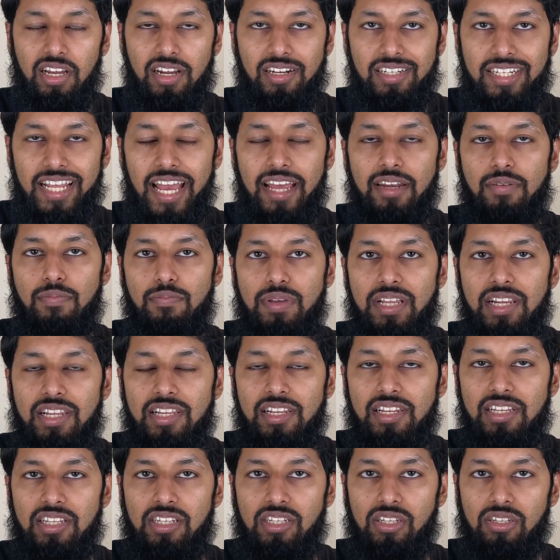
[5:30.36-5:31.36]
10
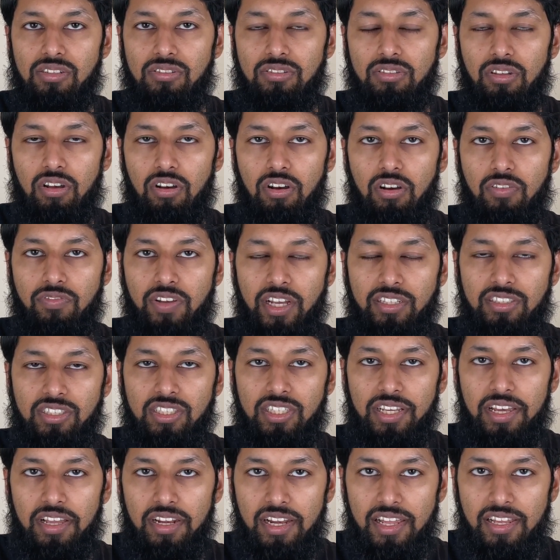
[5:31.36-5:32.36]
milliliters of
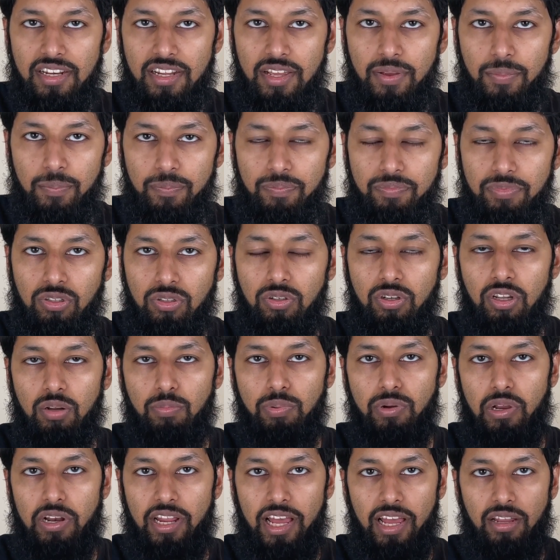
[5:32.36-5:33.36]
HCl in it, so you're going to
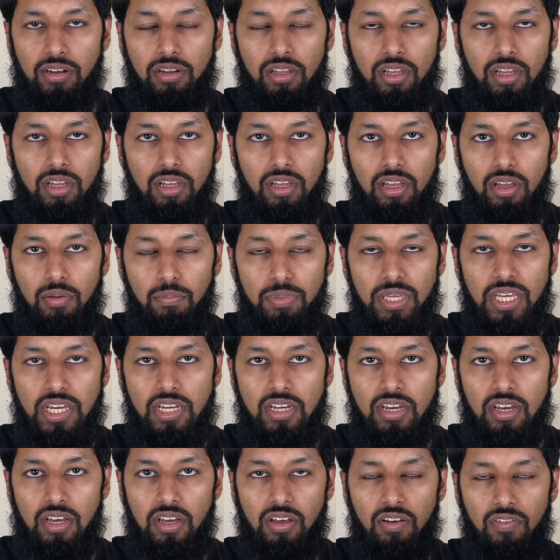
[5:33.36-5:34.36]
put down
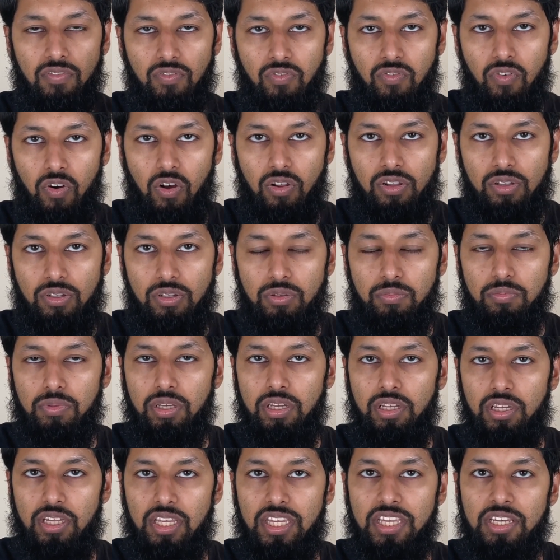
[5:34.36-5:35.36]
beaker volume
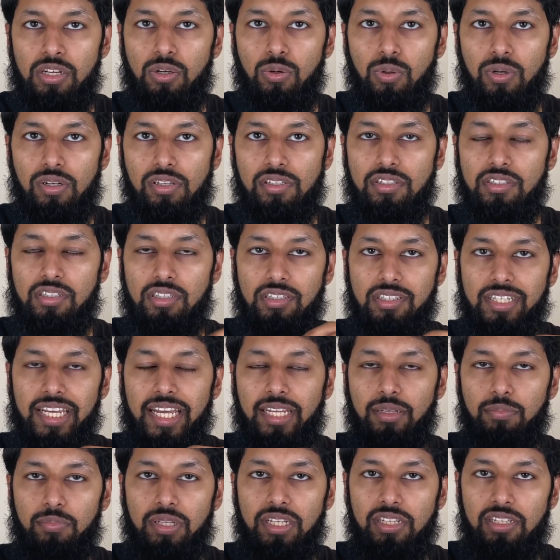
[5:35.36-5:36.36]
equals
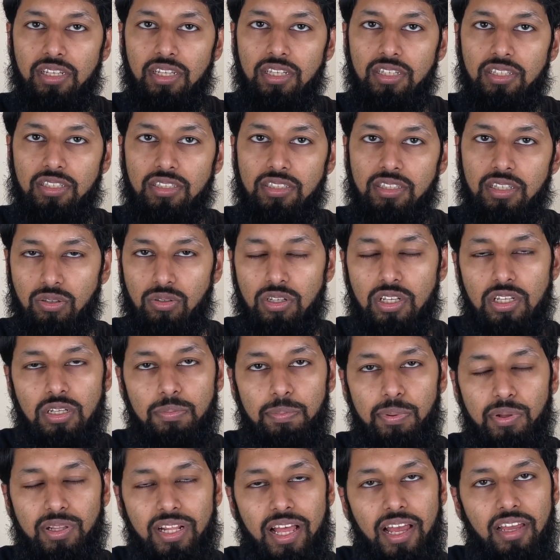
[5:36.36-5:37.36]
10 milliliters. You need to
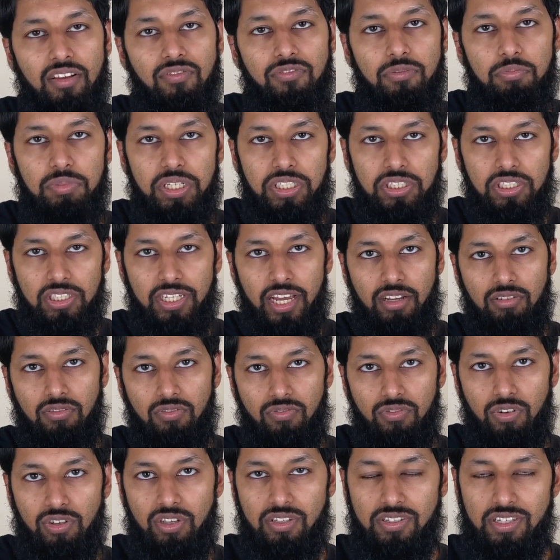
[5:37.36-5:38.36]
put that information down
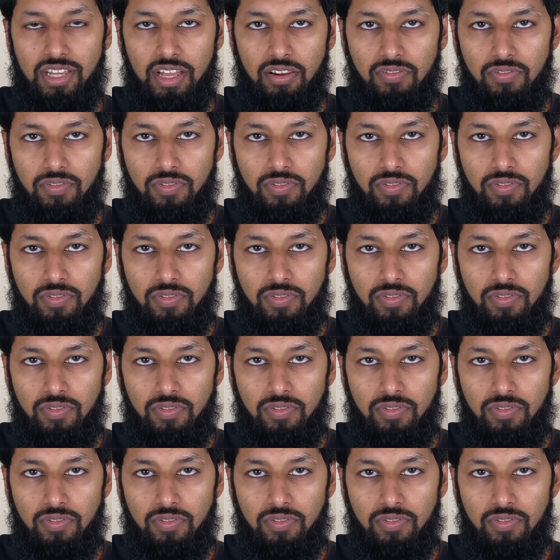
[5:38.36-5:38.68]
for yourself.